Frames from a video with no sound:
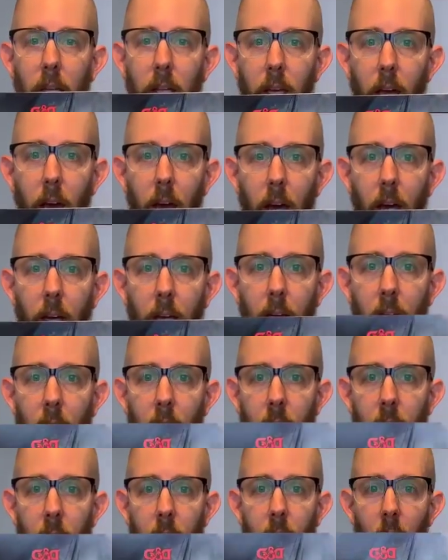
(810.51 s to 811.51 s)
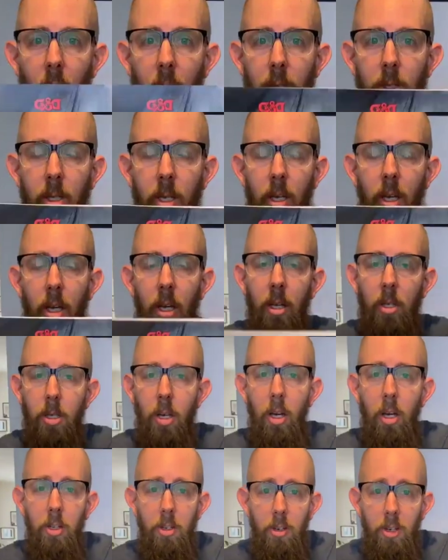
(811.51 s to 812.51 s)
Yeah, you guys,
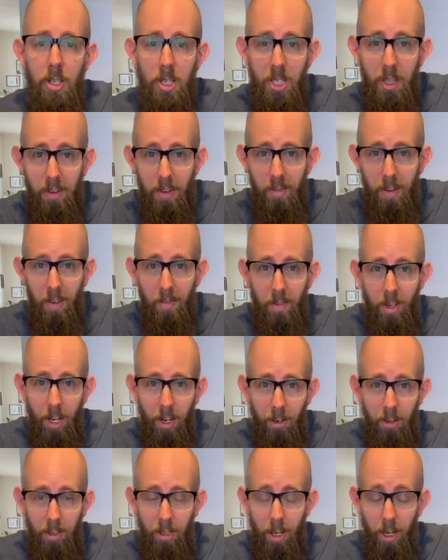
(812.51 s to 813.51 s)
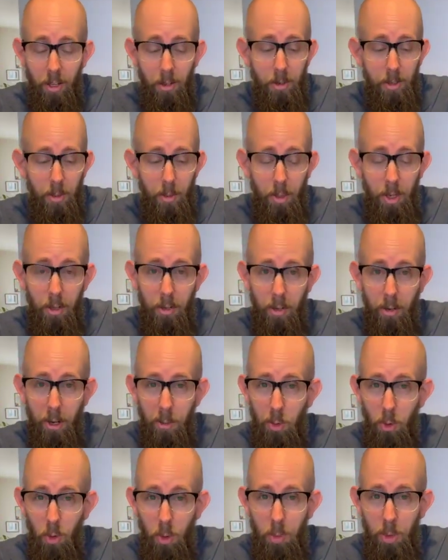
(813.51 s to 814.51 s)
it's $175 on Beadle
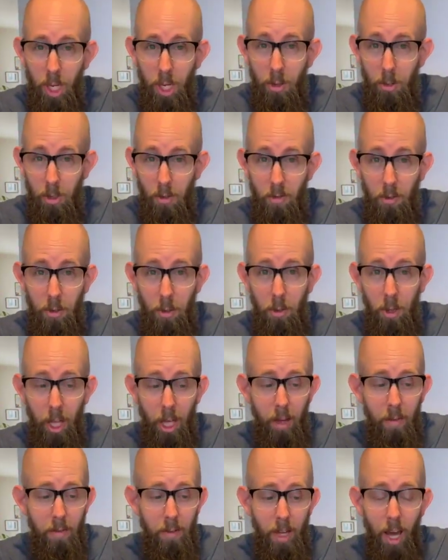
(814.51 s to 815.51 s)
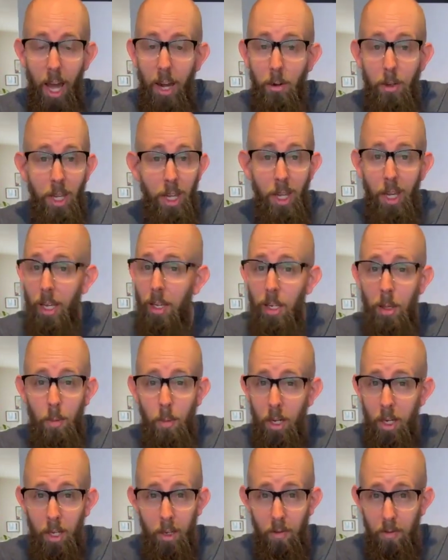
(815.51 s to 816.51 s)
Grimm's website. There's a few left. I don't get any
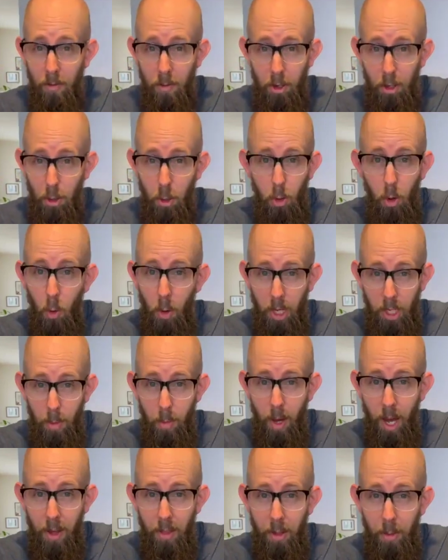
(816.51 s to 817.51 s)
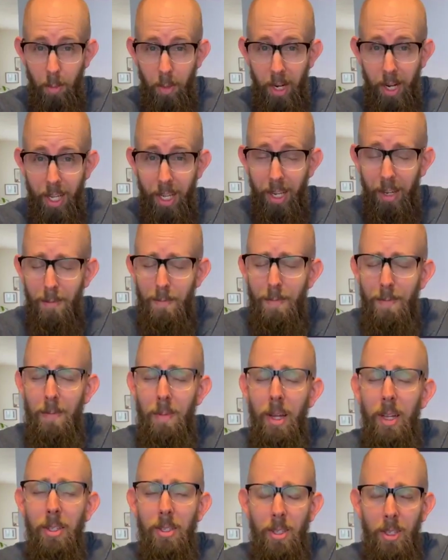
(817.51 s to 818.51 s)
money for you going to buy them, but I get
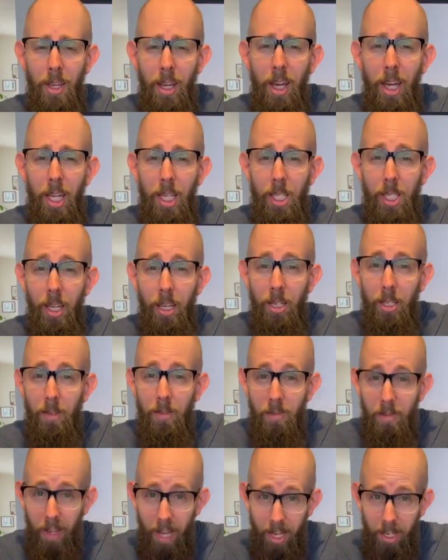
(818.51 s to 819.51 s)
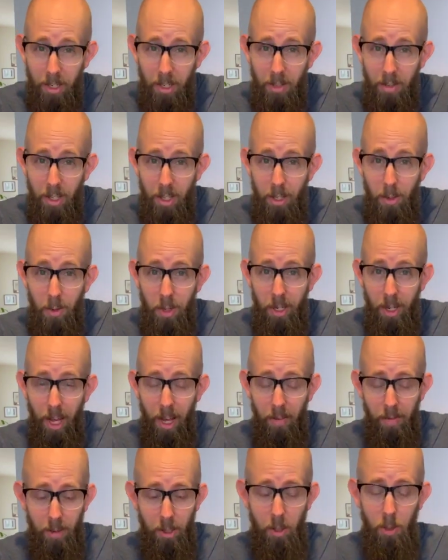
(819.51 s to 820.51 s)
immense satisfaction that you can
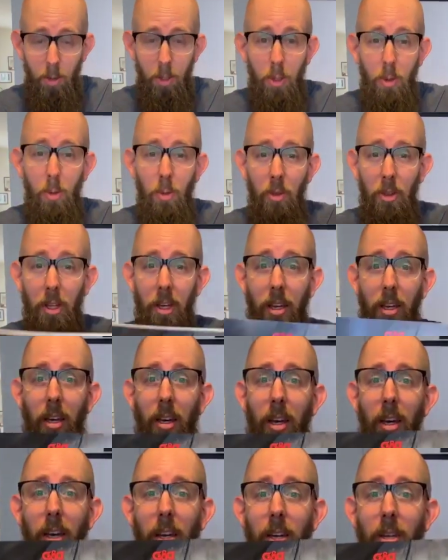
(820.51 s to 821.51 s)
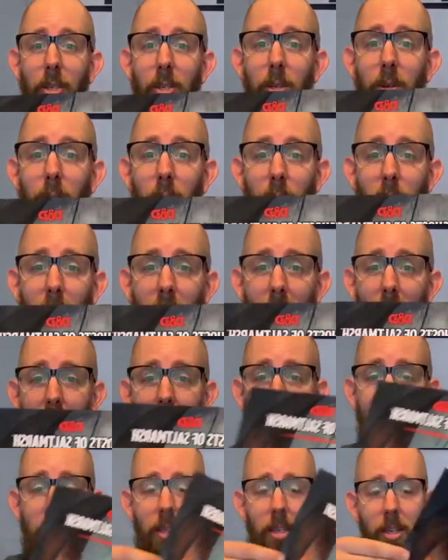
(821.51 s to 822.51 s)
have this really cool thing. So there's that.